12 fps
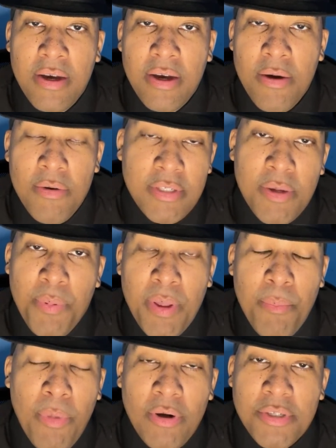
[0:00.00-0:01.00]
It was
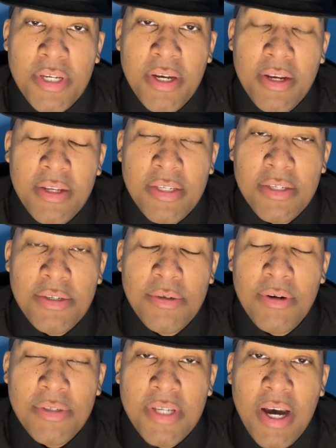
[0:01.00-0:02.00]
complete bullshit. It's a
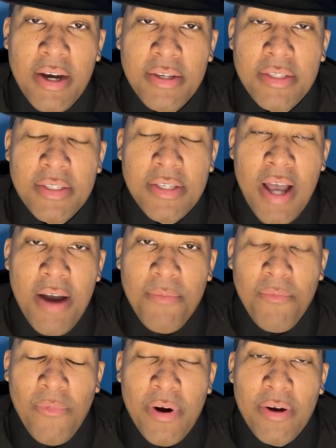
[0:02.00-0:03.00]
pseudoscience. It's not
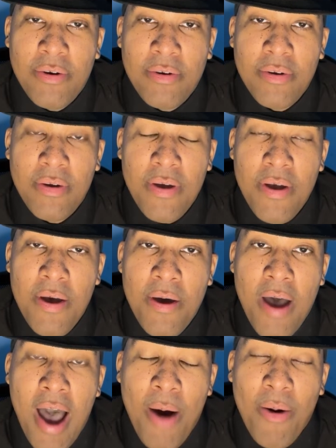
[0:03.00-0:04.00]
real.
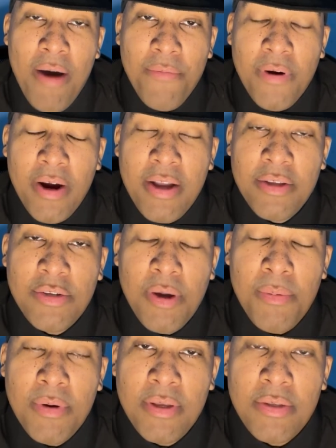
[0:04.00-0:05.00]
However, it
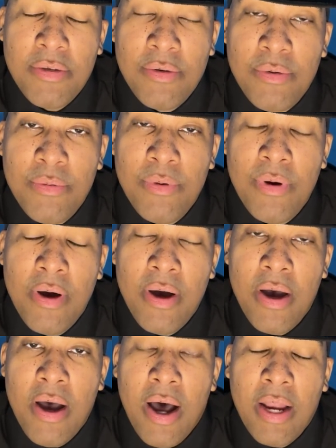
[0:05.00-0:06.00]
contributed to
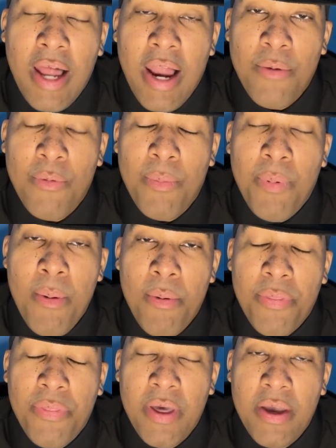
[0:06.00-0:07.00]
a lot of what people
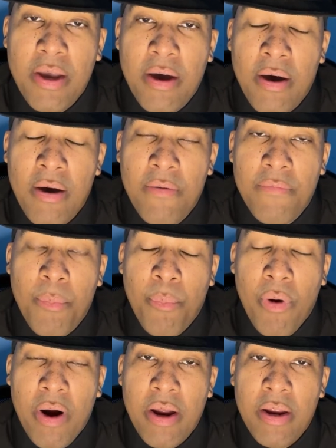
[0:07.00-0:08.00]
think of the
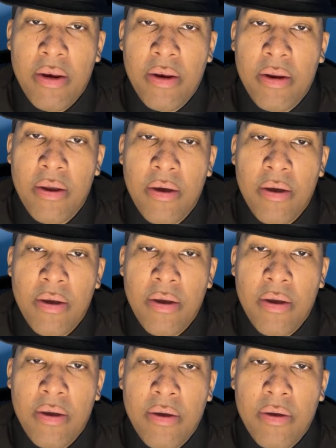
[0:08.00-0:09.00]
brain.
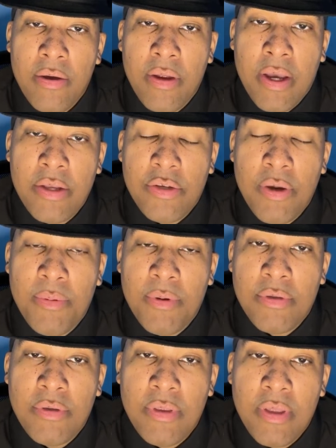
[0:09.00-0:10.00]
It contributed
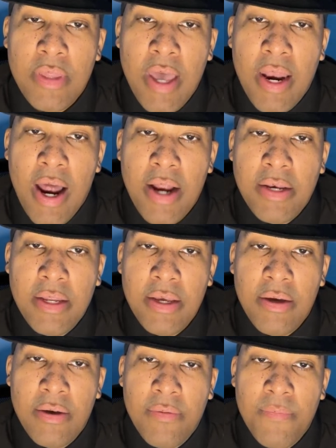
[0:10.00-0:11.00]
to that idea.